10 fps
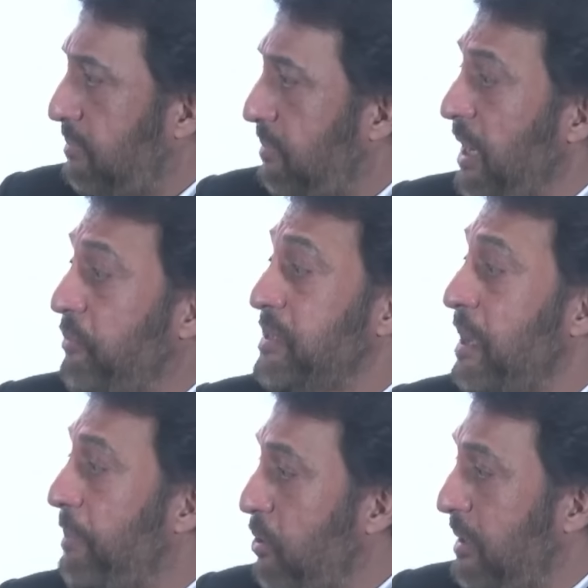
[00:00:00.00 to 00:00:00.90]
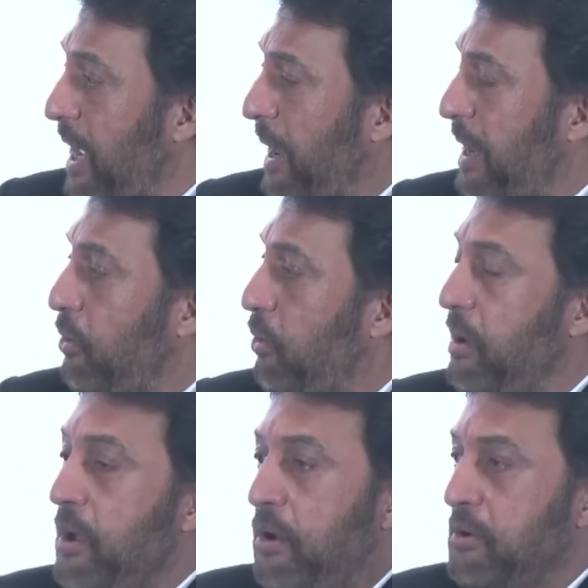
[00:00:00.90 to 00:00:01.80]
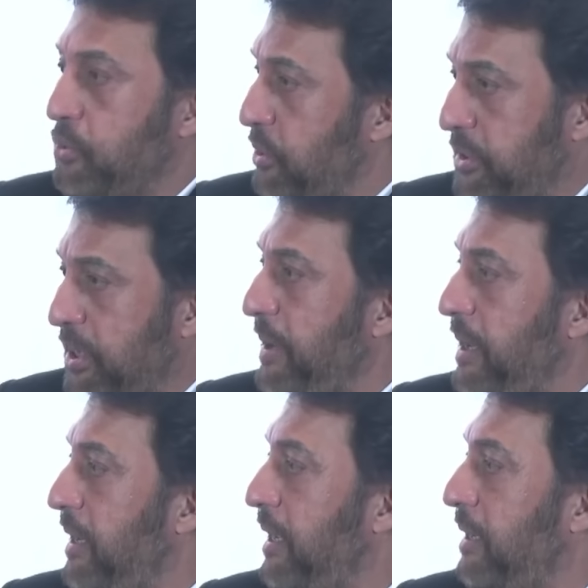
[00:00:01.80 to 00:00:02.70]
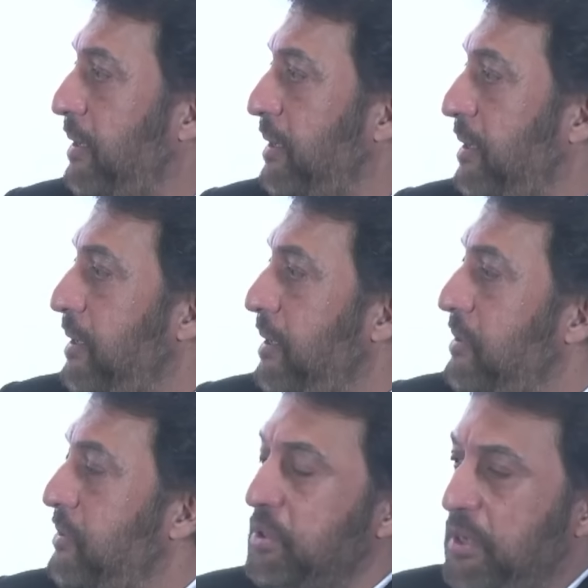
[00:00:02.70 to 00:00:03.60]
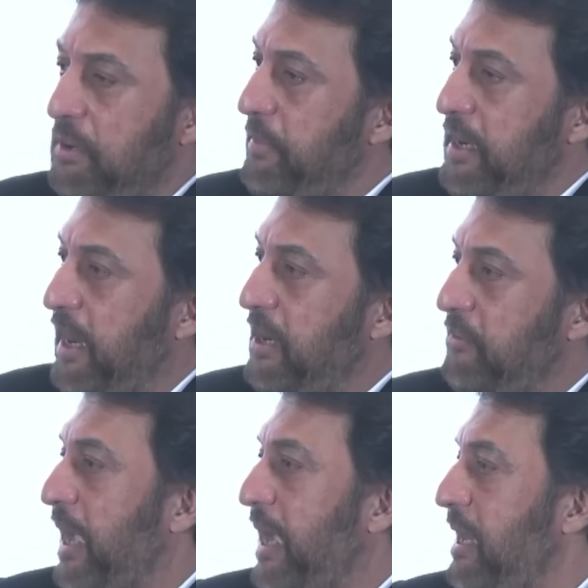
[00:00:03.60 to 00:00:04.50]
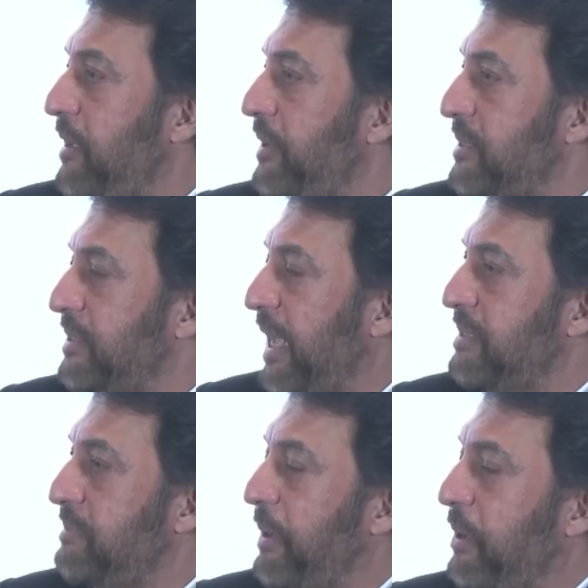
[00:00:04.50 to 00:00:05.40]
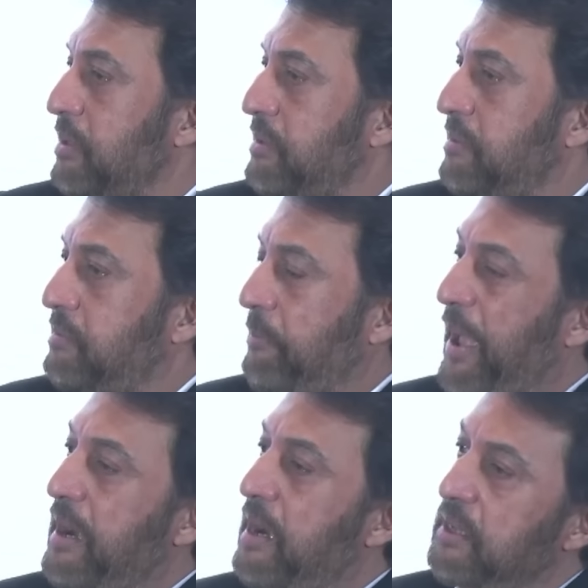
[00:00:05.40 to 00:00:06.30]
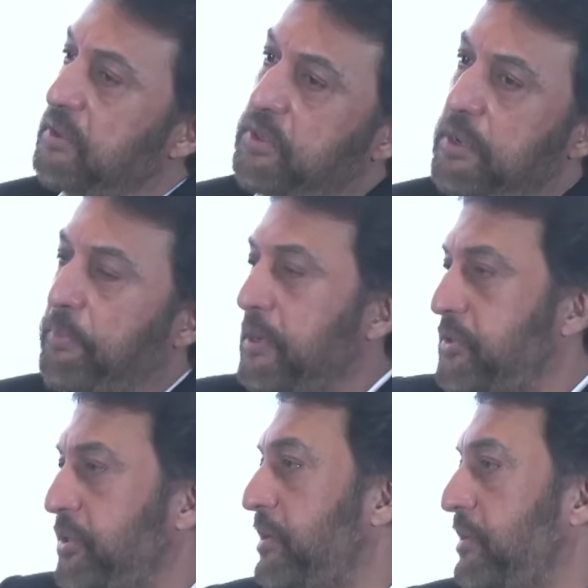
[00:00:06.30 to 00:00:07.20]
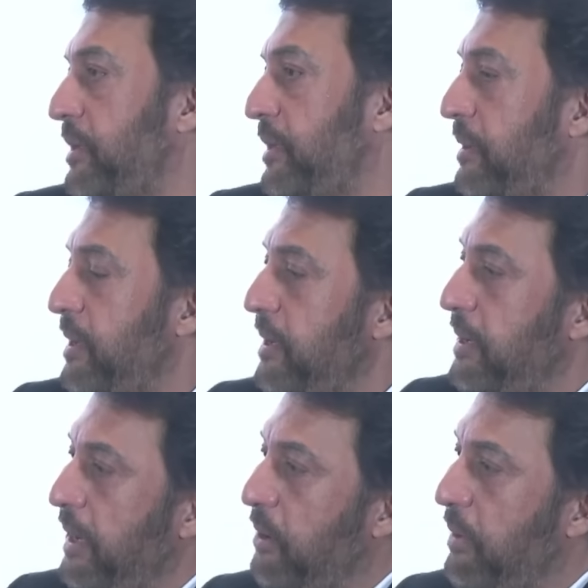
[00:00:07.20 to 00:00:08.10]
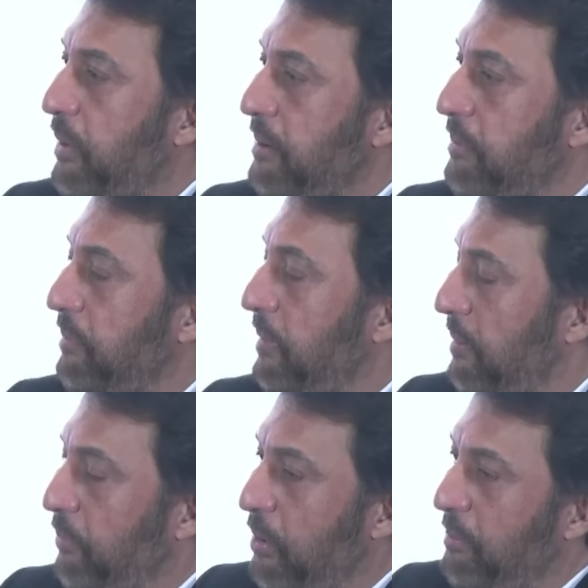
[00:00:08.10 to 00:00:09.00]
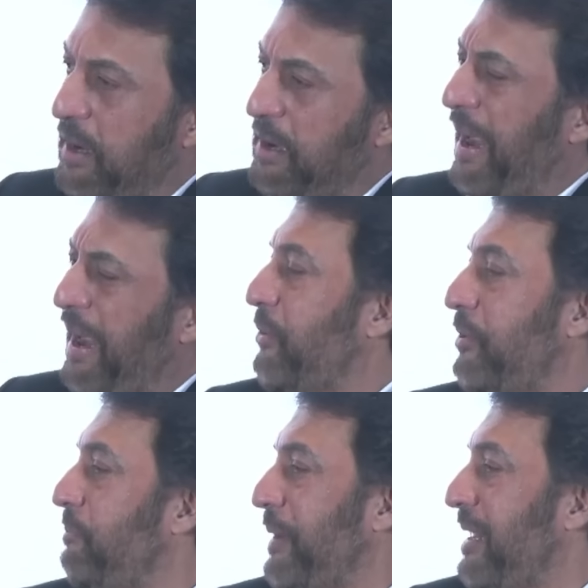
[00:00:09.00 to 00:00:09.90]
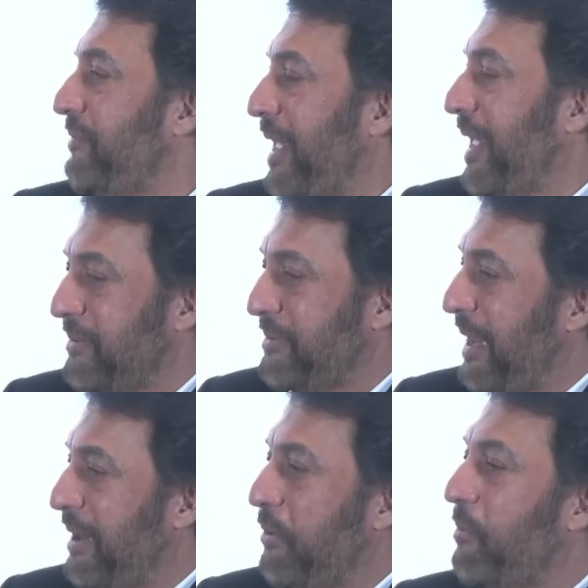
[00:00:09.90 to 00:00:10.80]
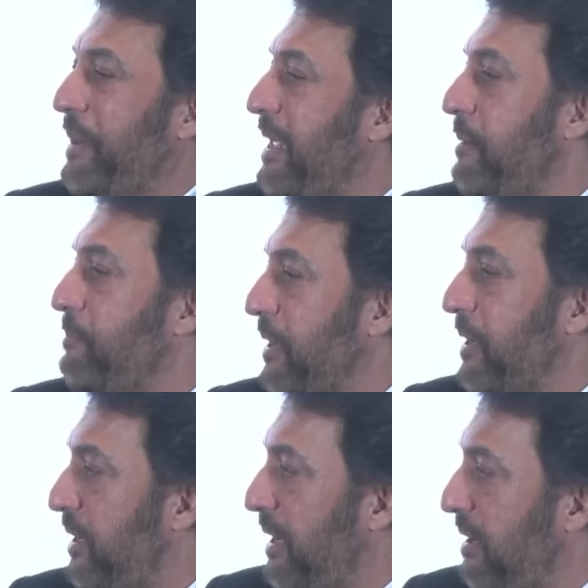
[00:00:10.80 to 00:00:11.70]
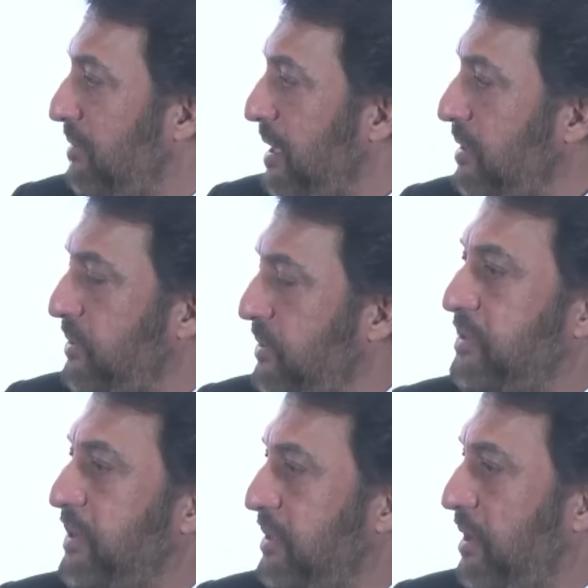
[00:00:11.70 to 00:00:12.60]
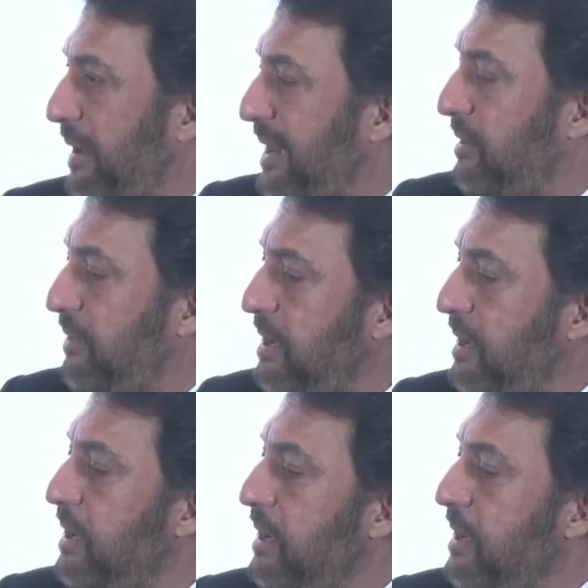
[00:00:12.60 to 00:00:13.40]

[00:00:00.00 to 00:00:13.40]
It was about time. I know on social media, timely, yeah. social media, it was highly criticized because apparently she punctured the equity uh, bull market. But I don't believe that is. Uh, nobody can okay. puncture anything. She said the right thing.